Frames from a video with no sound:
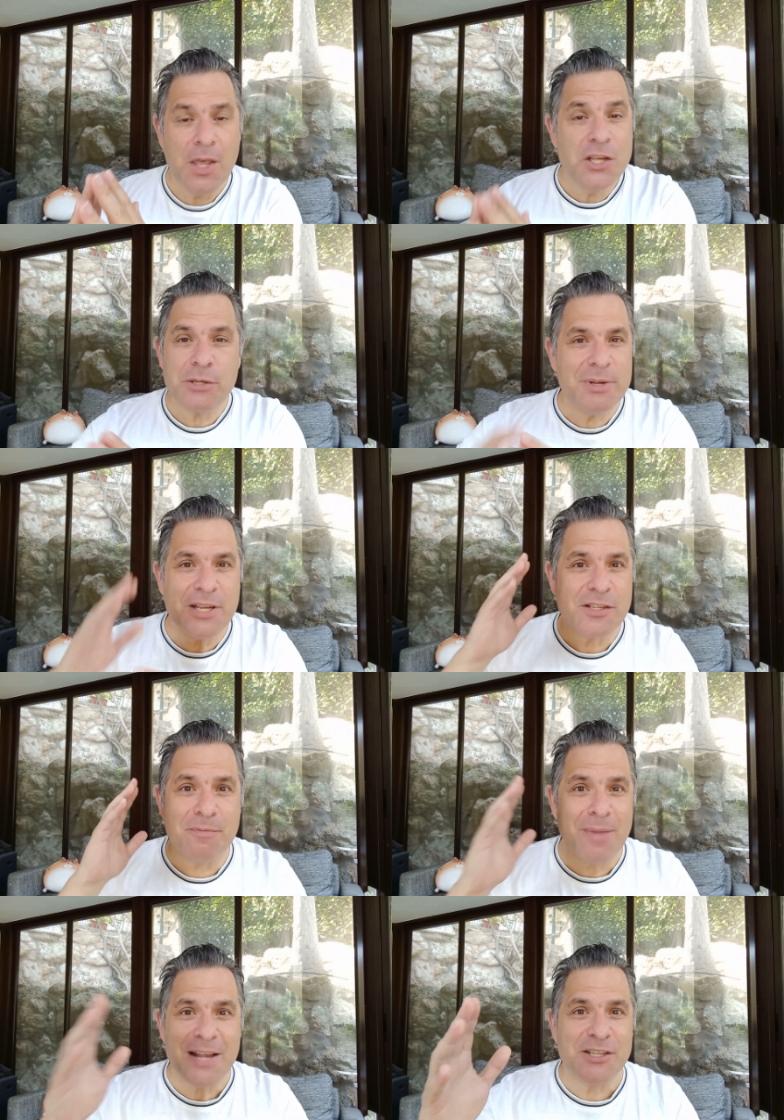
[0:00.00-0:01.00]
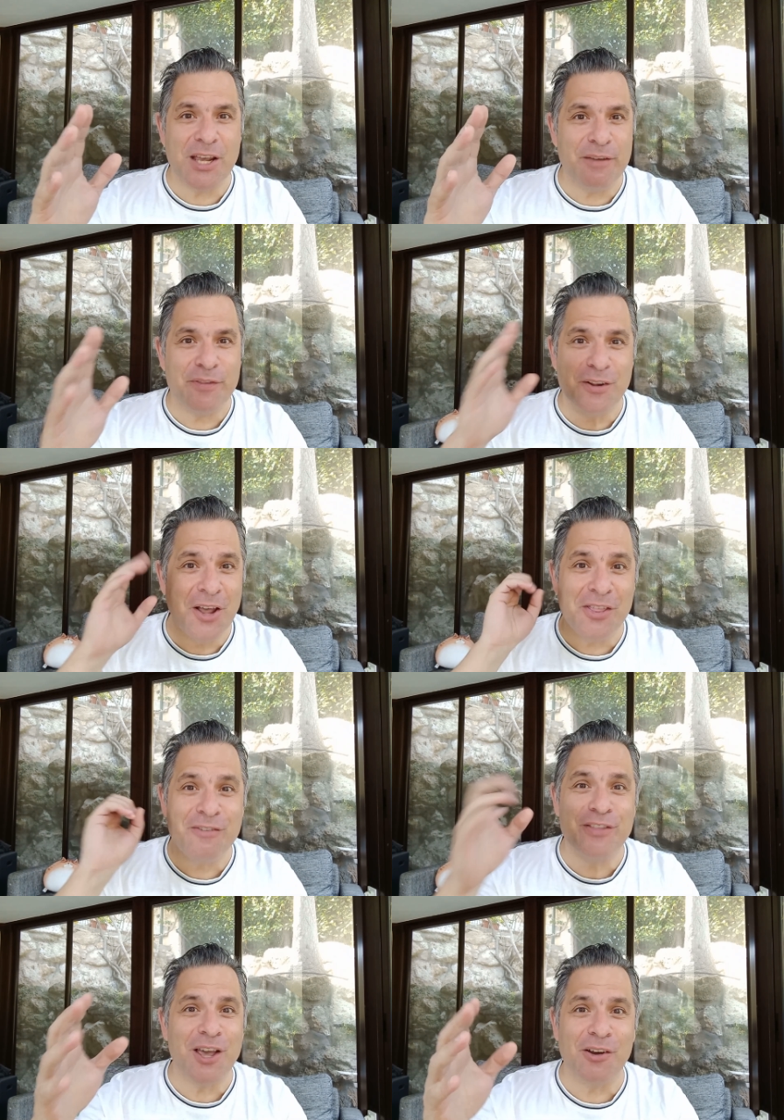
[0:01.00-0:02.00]
So it doesn't matter if
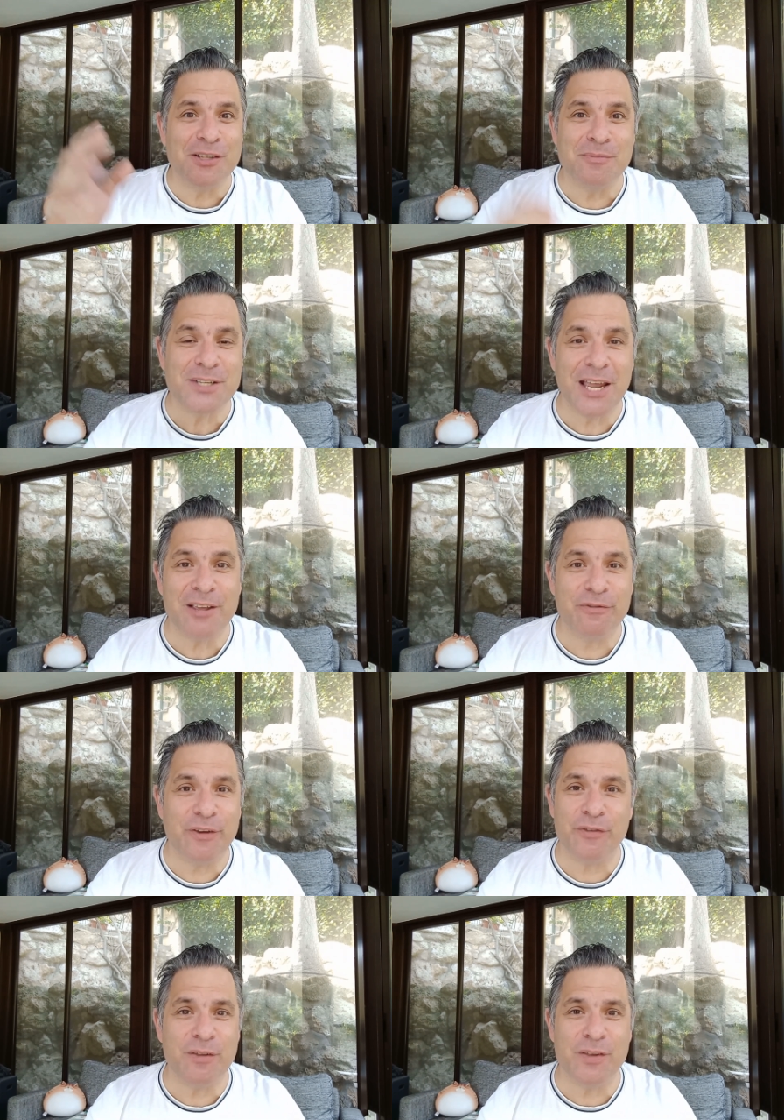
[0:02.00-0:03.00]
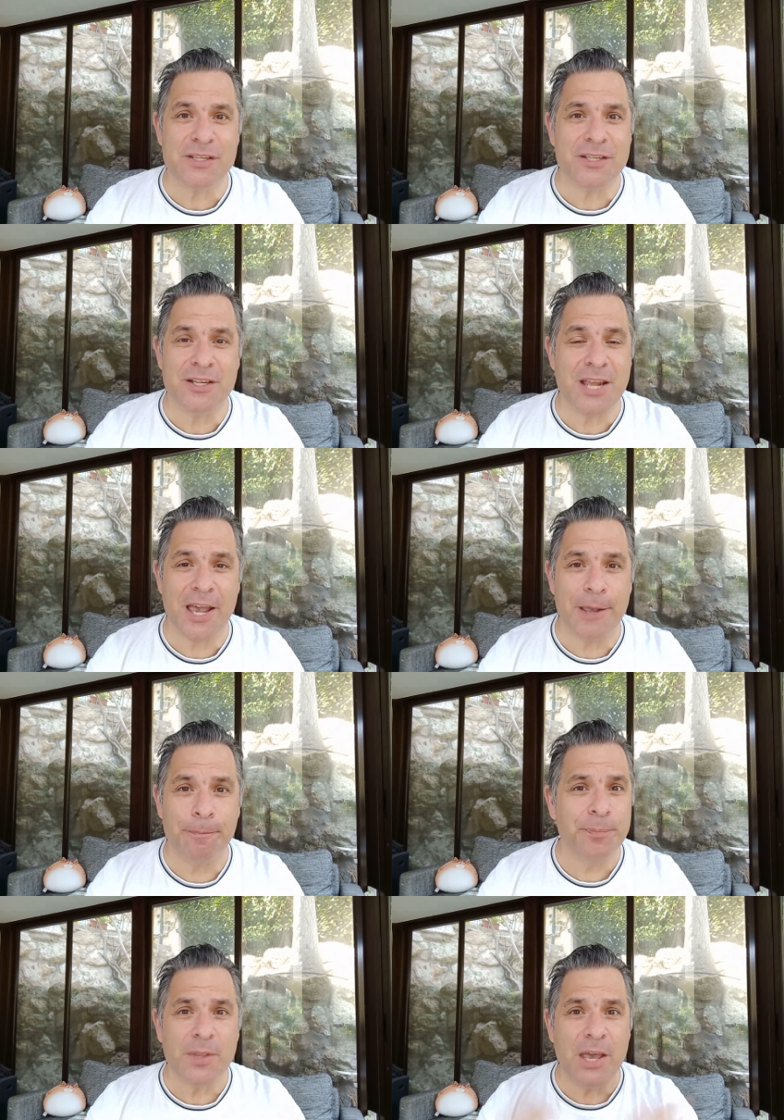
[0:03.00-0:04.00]
the item's getting 50 visits a day.
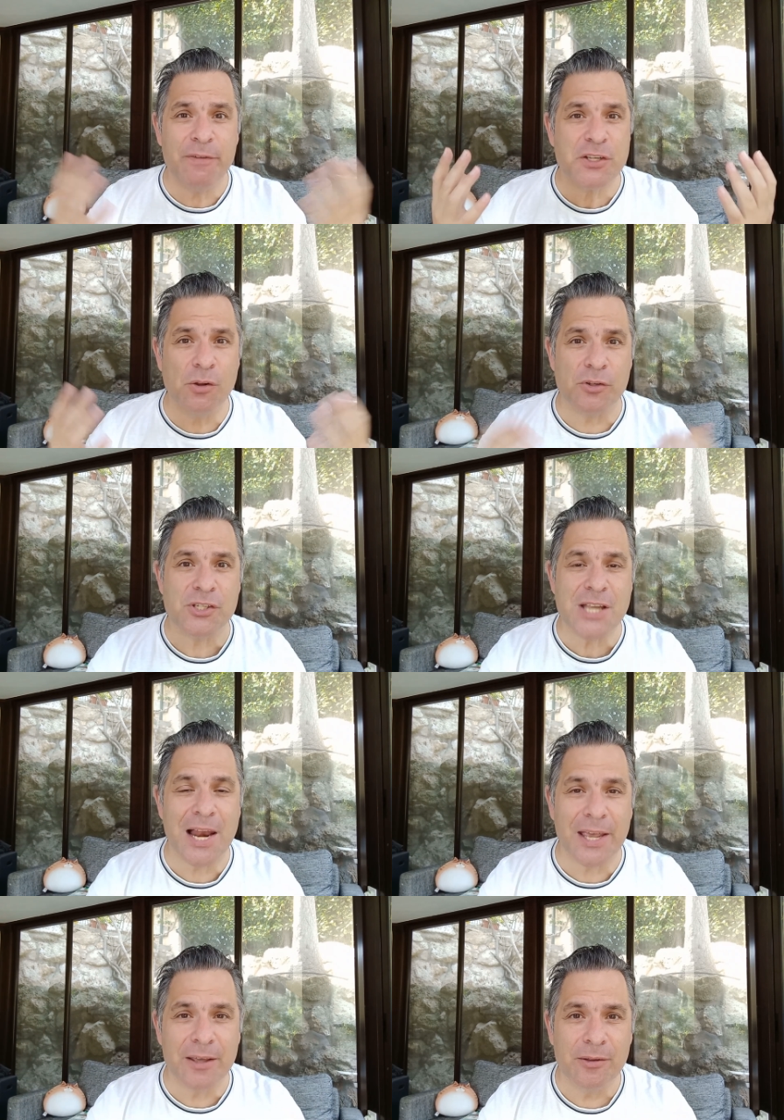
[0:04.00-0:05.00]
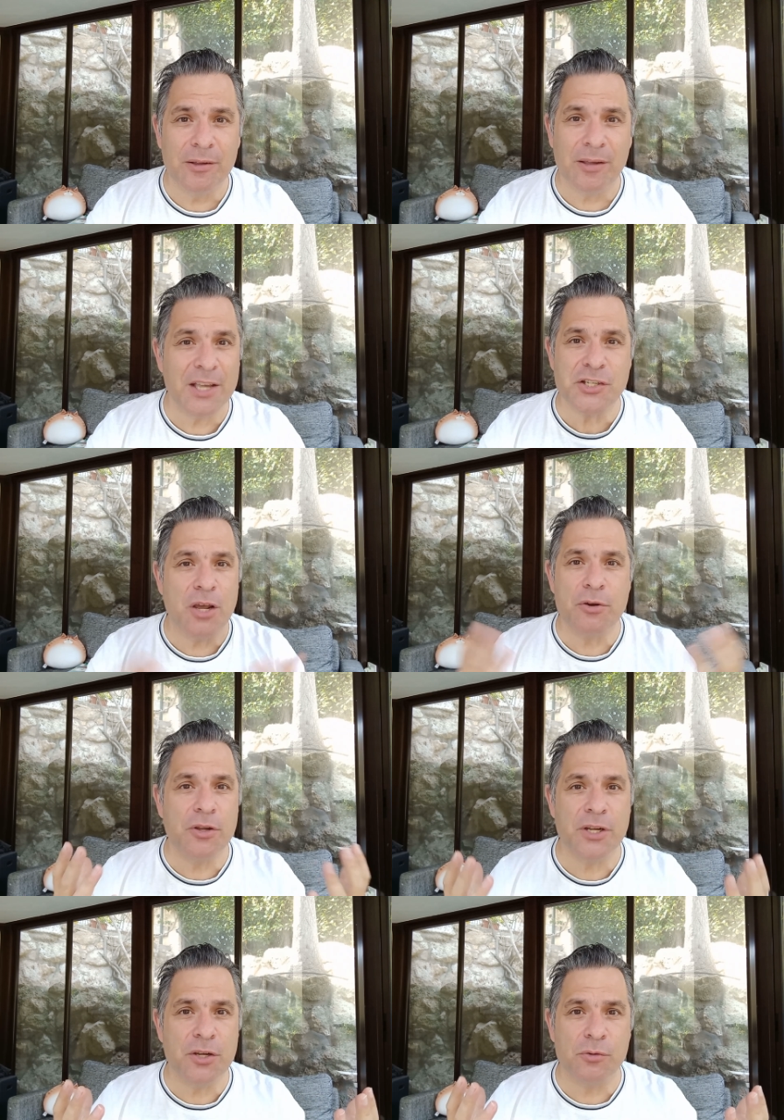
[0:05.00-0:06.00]
If it's not selling, it's no
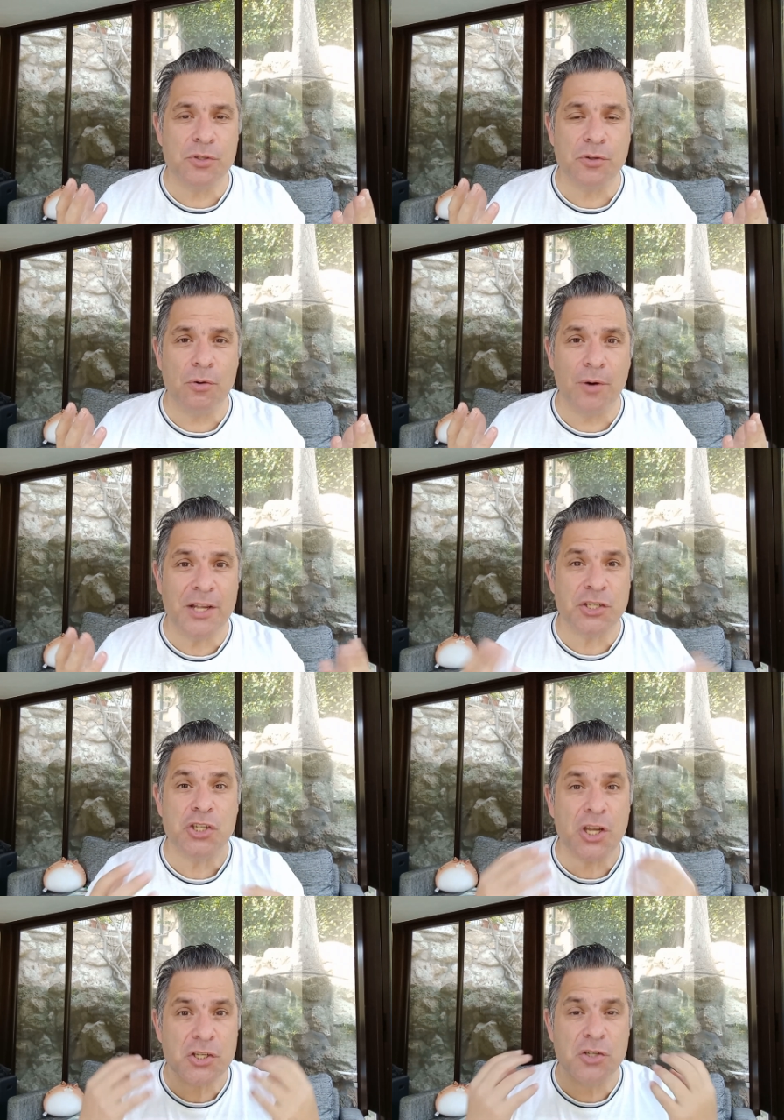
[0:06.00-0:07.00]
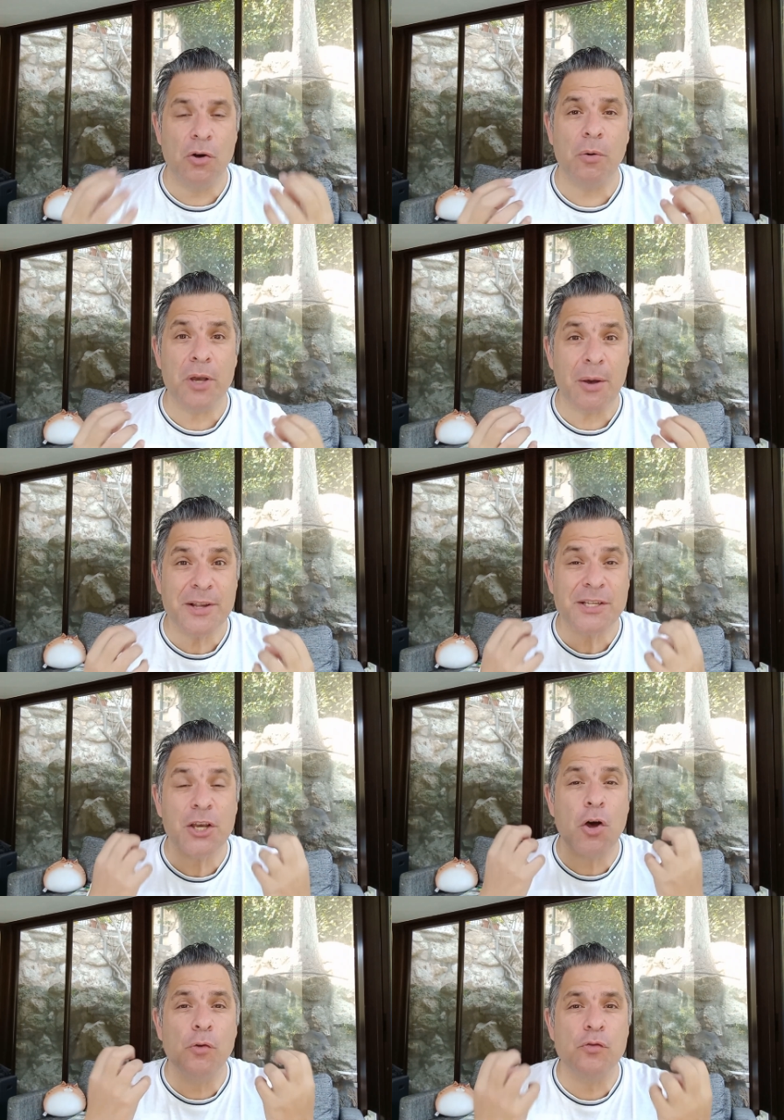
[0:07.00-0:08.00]
good in your store. It's just not going to
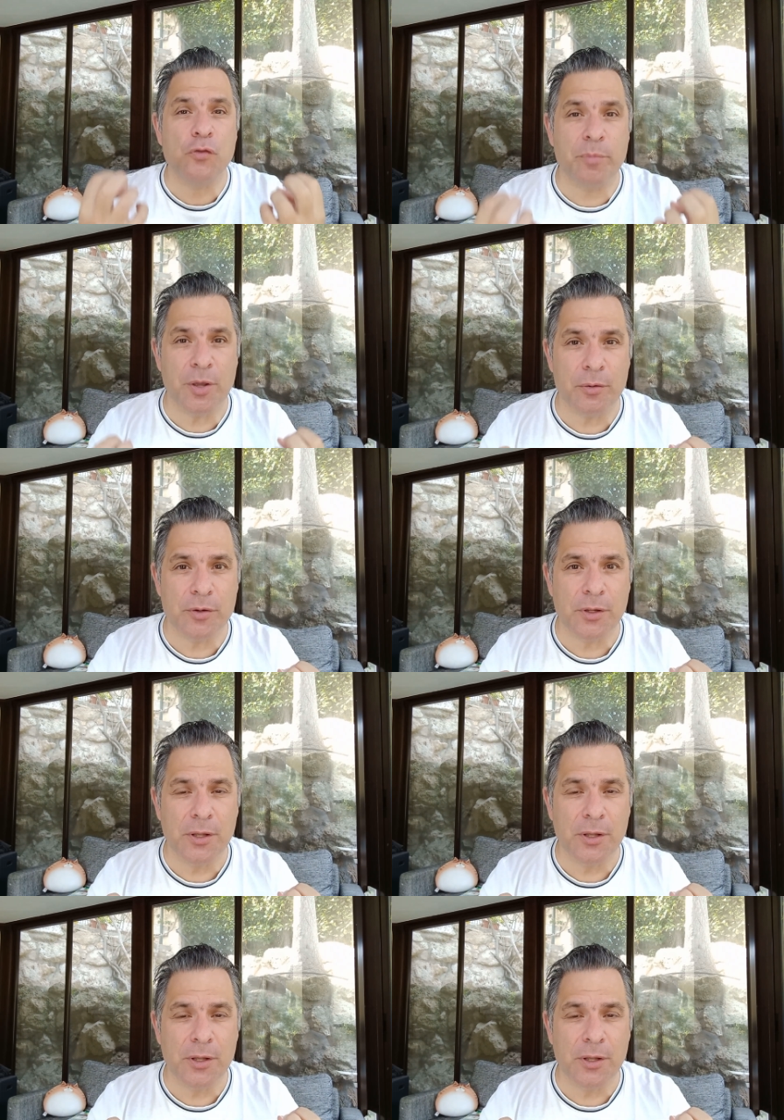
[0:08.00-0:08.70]
contribute.